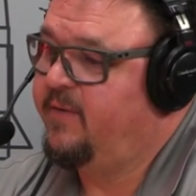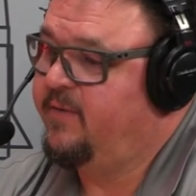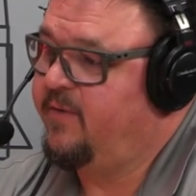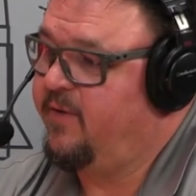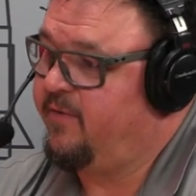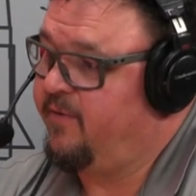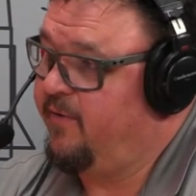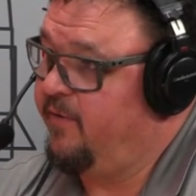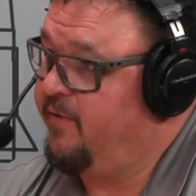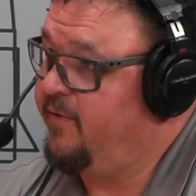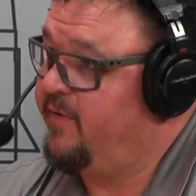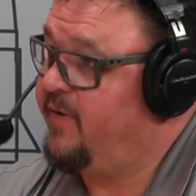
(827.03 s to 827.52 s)
The
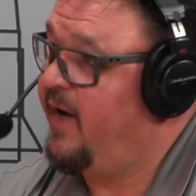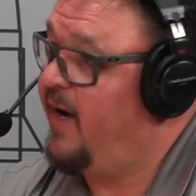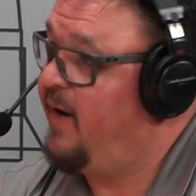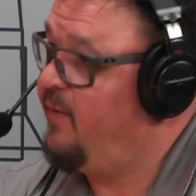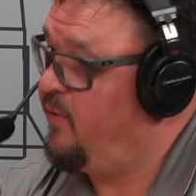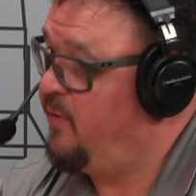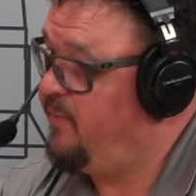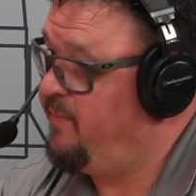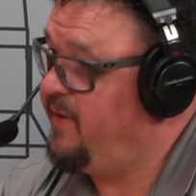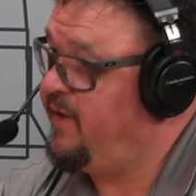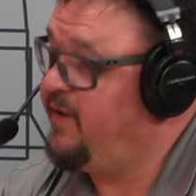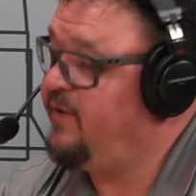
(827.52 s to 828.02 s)
third die
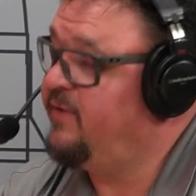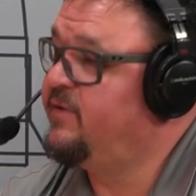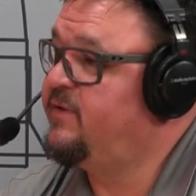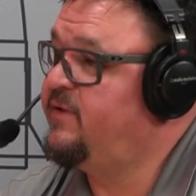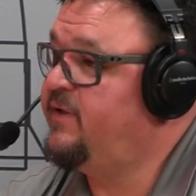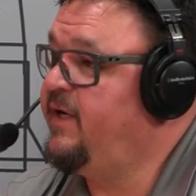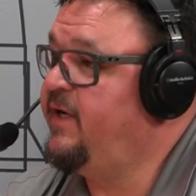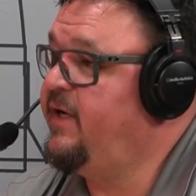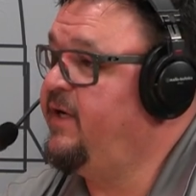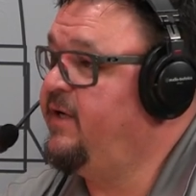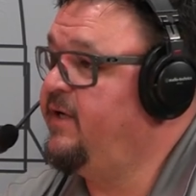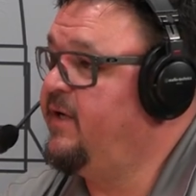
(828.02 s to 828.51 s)
would be your
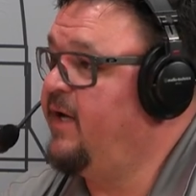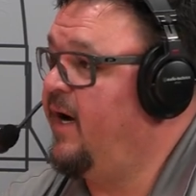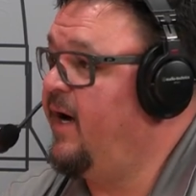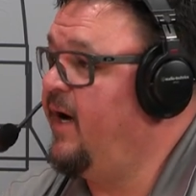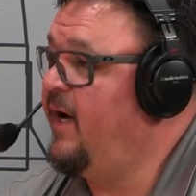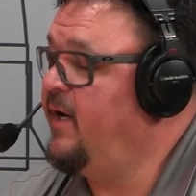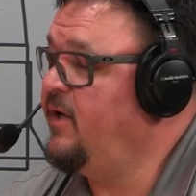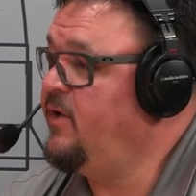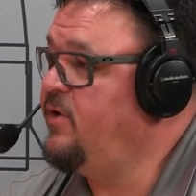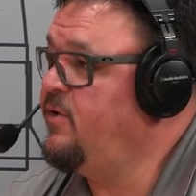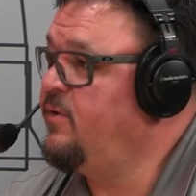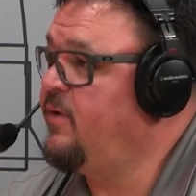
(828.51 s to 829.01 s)
seating die,
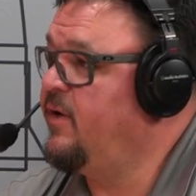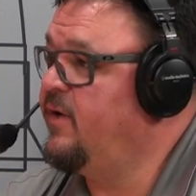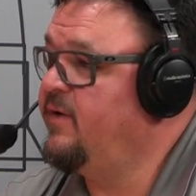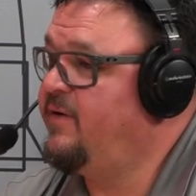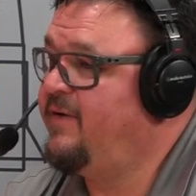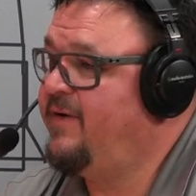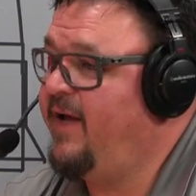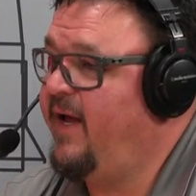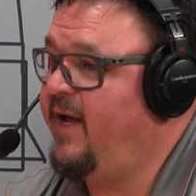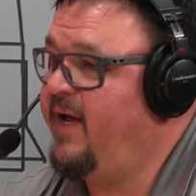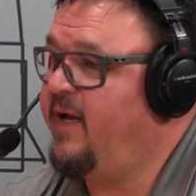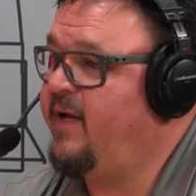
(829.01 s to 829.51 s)
and you can
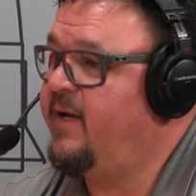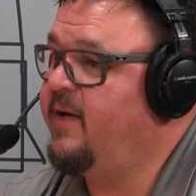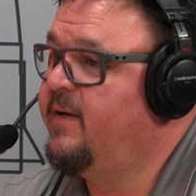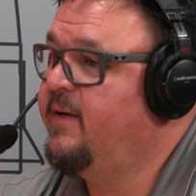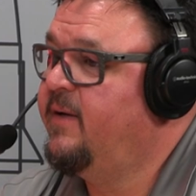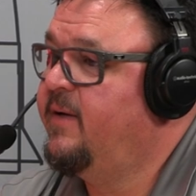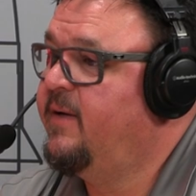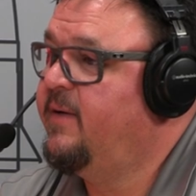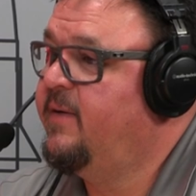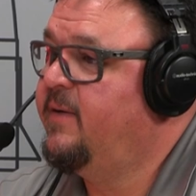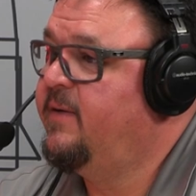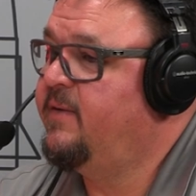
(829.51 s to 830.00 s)
take
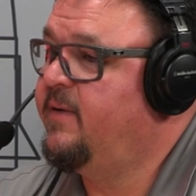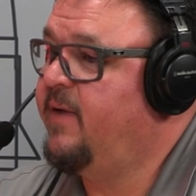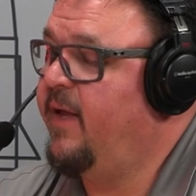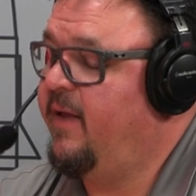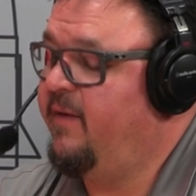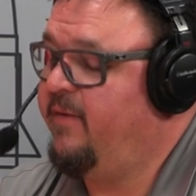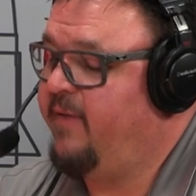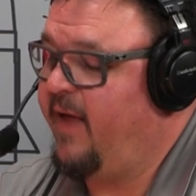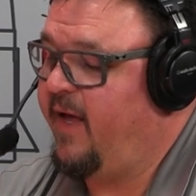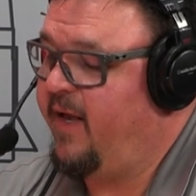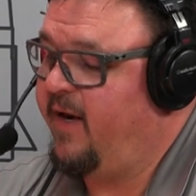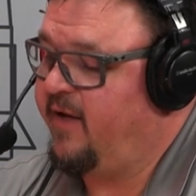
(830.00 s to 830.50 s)
th
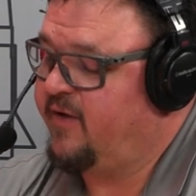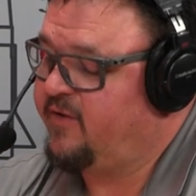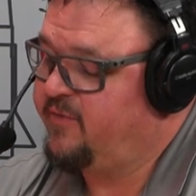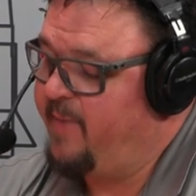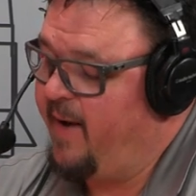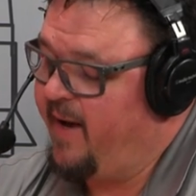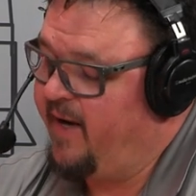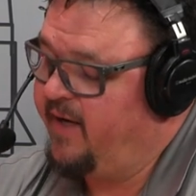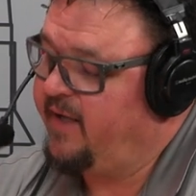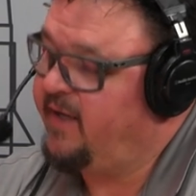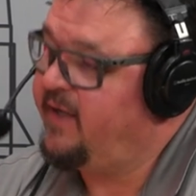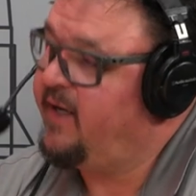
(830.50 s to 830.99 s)
that
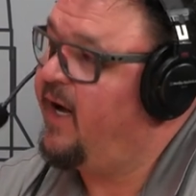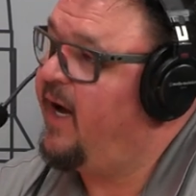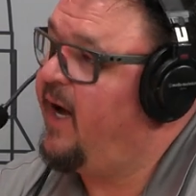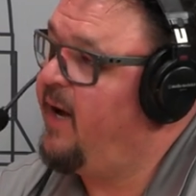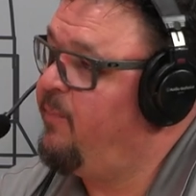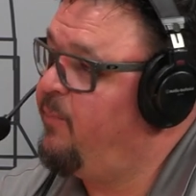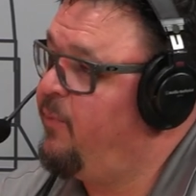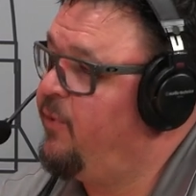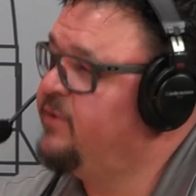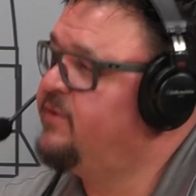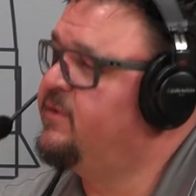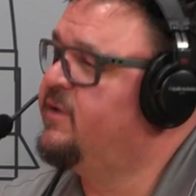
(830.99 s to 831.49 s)
expanding die
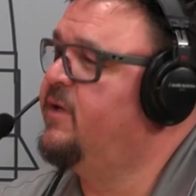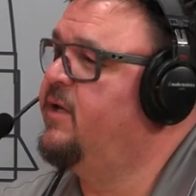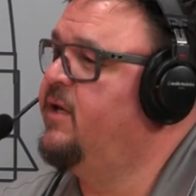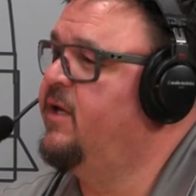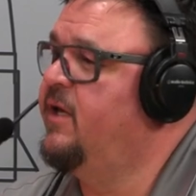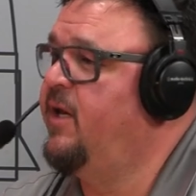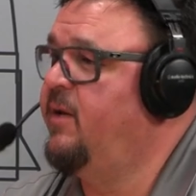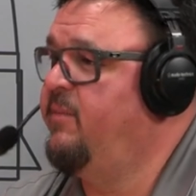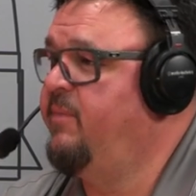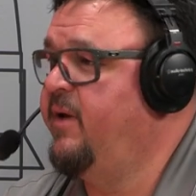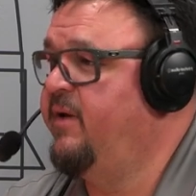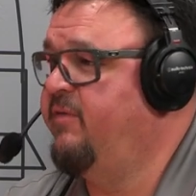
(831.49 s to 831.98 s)
puts a
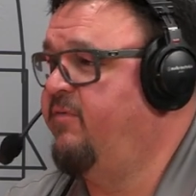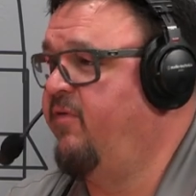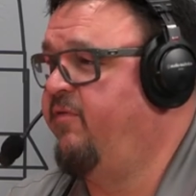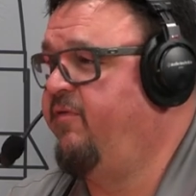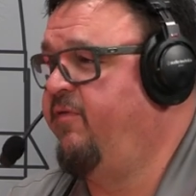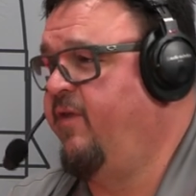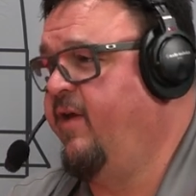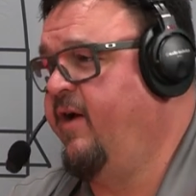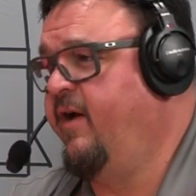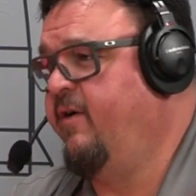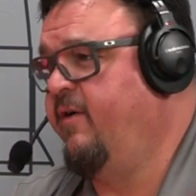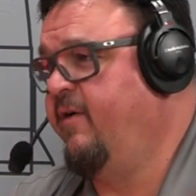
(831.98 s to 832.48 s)
little bit of a
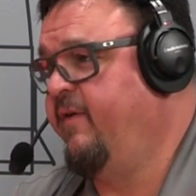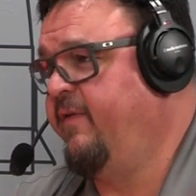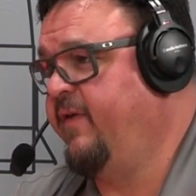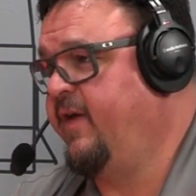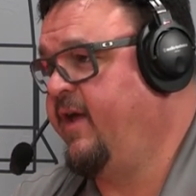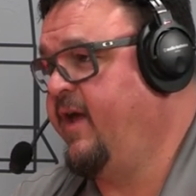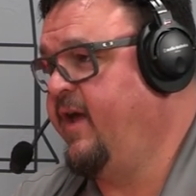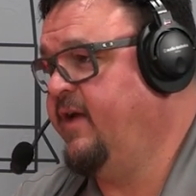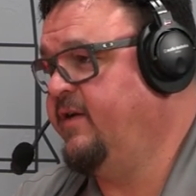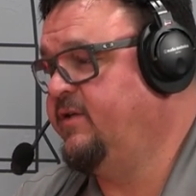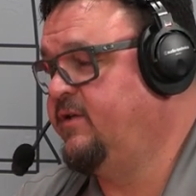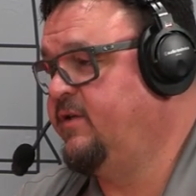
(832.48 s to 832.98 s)
flare on the
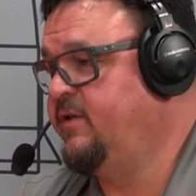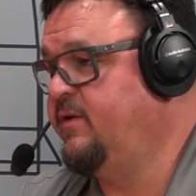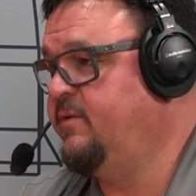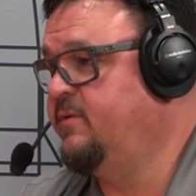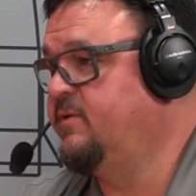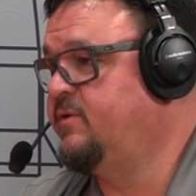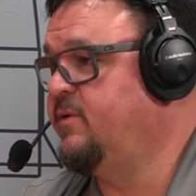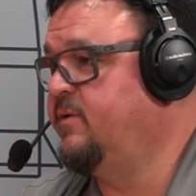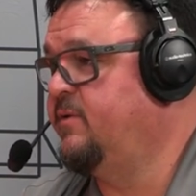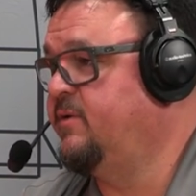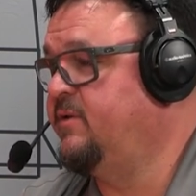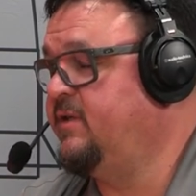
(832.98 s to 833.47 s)
case too,
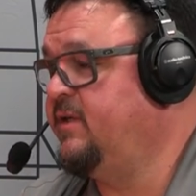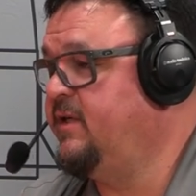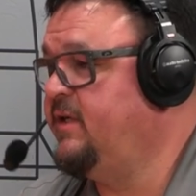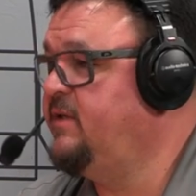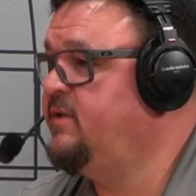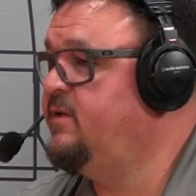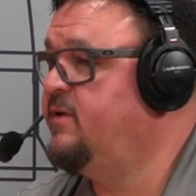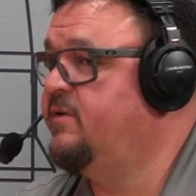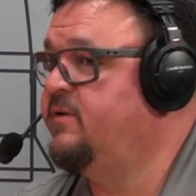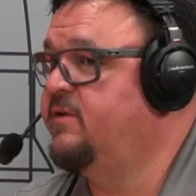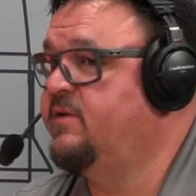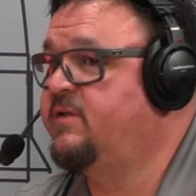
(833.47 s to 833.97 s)
so it's
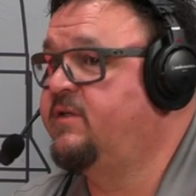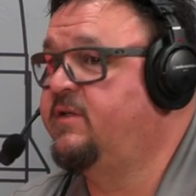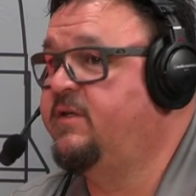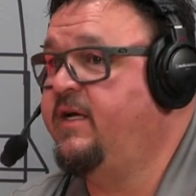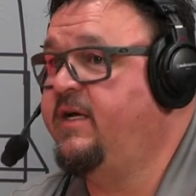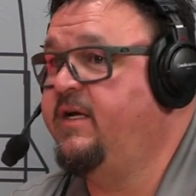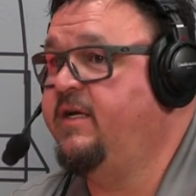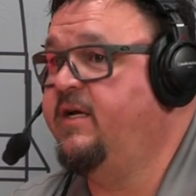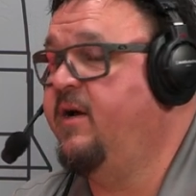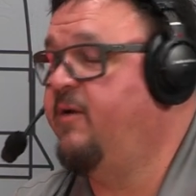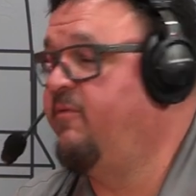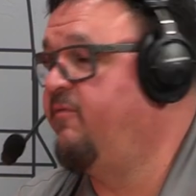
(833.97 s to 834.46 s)
easier to
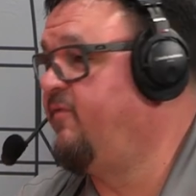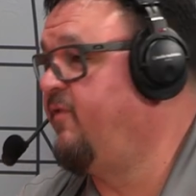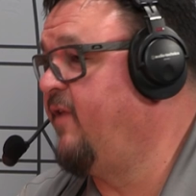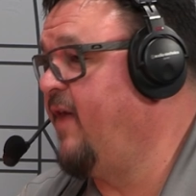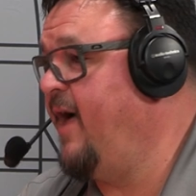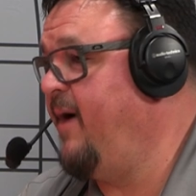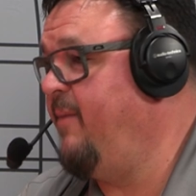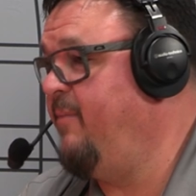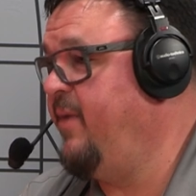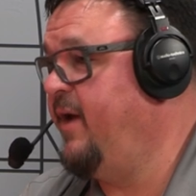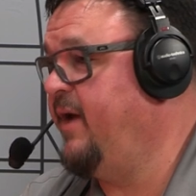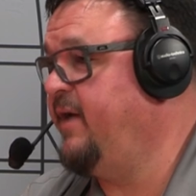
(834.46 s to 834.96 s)
seat a
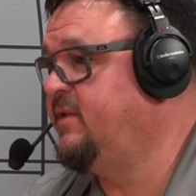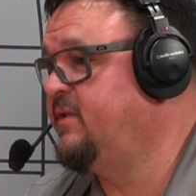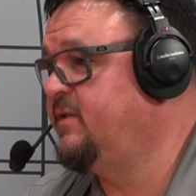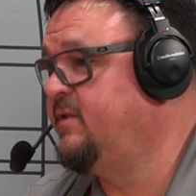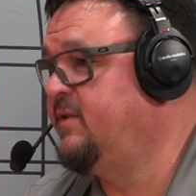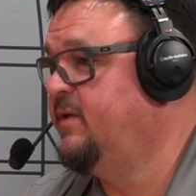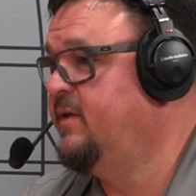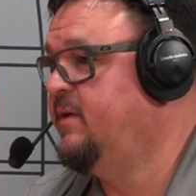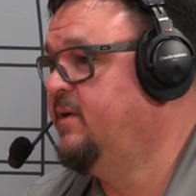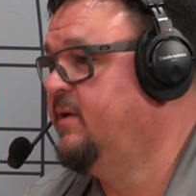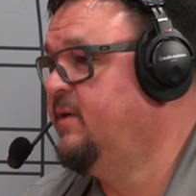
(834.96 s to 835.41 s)
flat-based